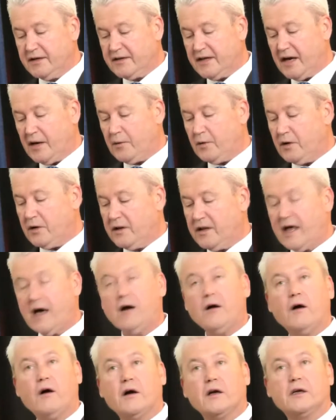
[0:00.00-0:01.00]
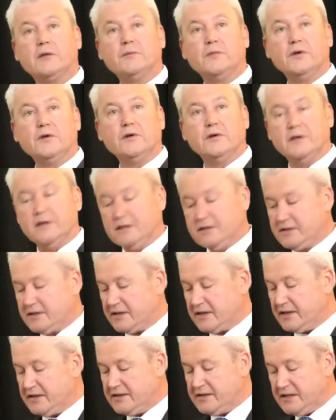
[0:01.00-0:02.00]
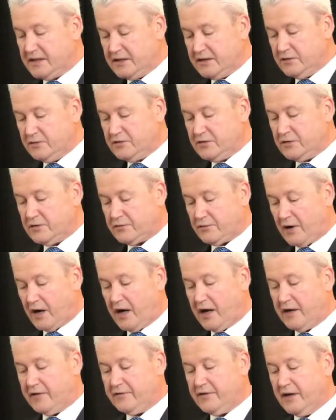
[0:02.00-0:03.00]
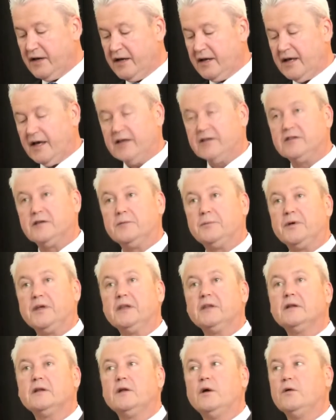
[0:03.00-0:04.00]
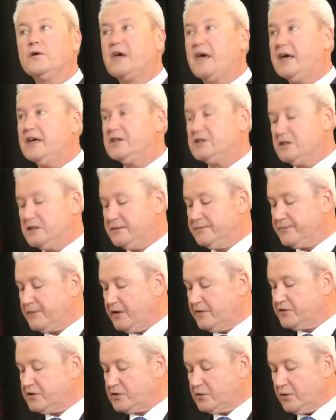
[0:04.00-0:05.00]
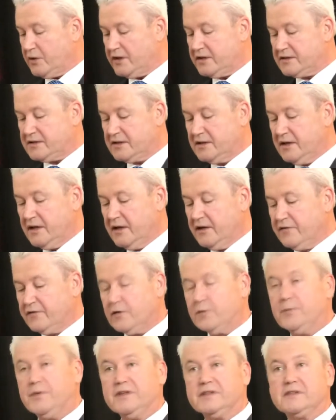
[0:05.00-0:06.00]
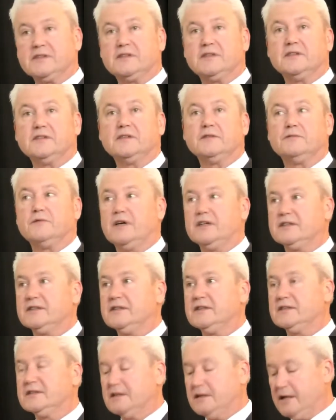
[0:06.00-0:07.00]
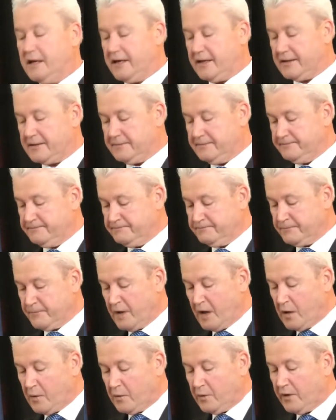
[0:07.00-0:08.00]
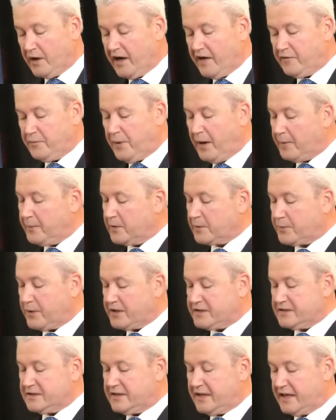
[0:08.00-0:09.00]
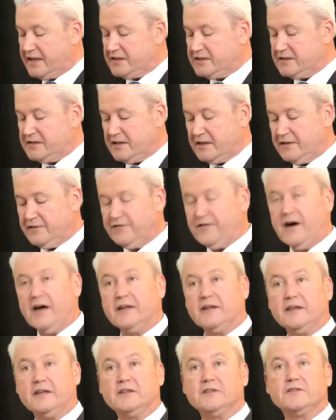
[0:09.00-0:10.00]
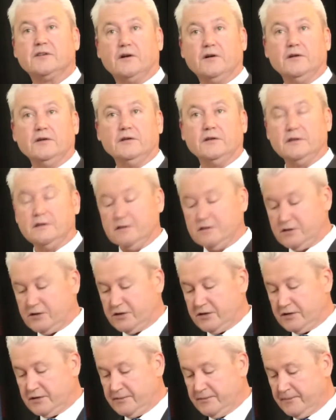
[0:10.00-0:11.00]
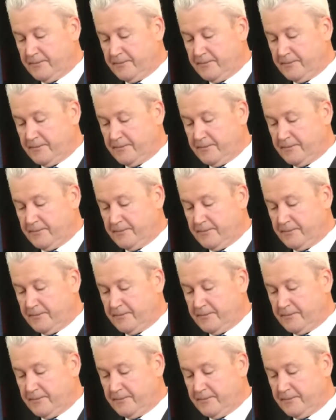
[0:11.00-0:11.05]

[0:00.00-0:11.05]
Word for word: that will allow our community to continue to thrive and to be the location of choice for businesses and residents alike. We will have public presentations on the findings early this year.